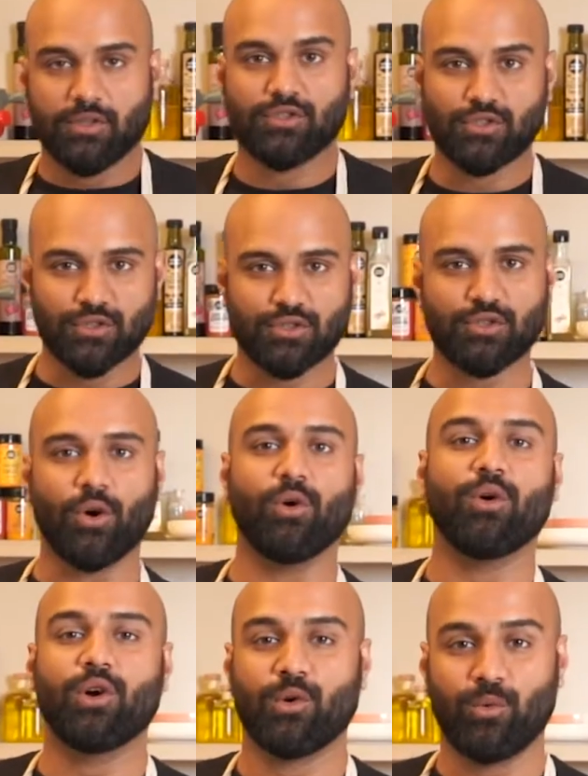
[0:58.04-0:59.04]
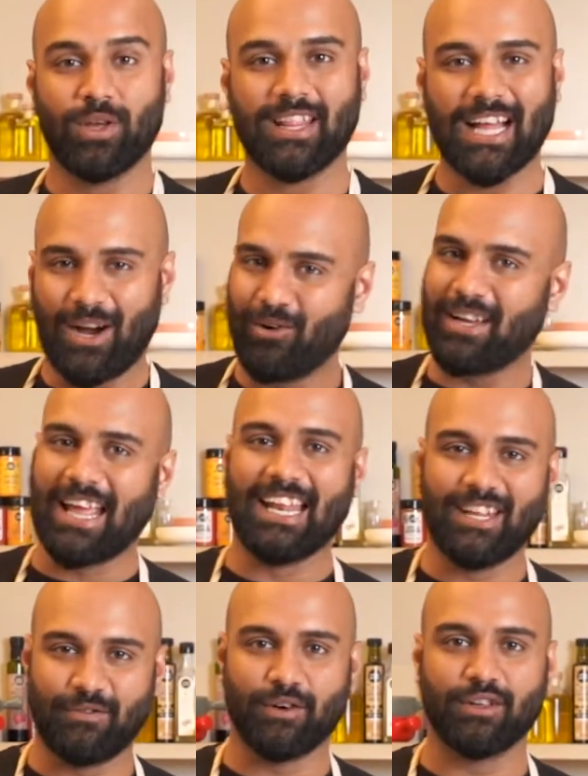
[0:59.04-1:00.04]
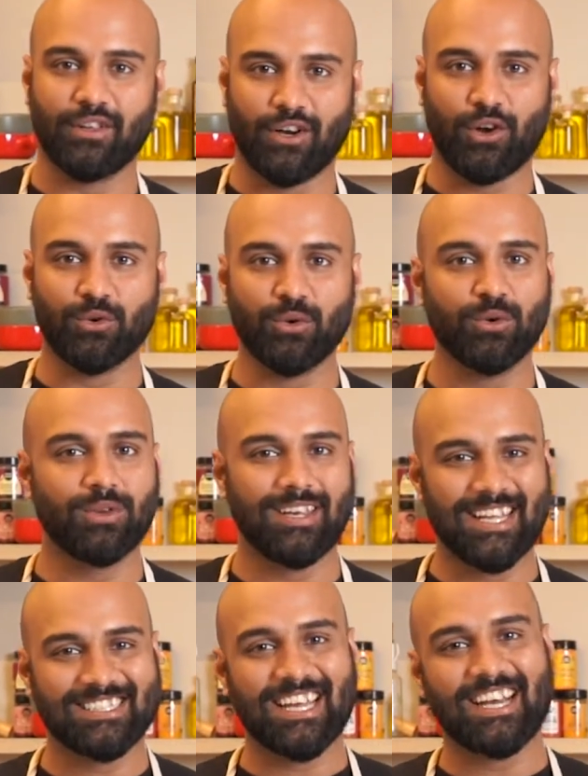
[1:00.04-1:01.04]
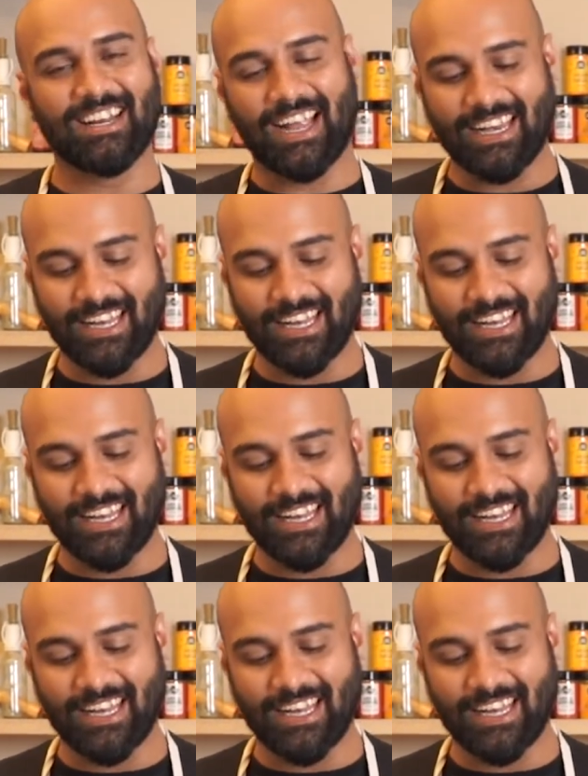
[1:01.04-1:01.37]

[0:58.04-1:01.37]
So without any further ado, let's get right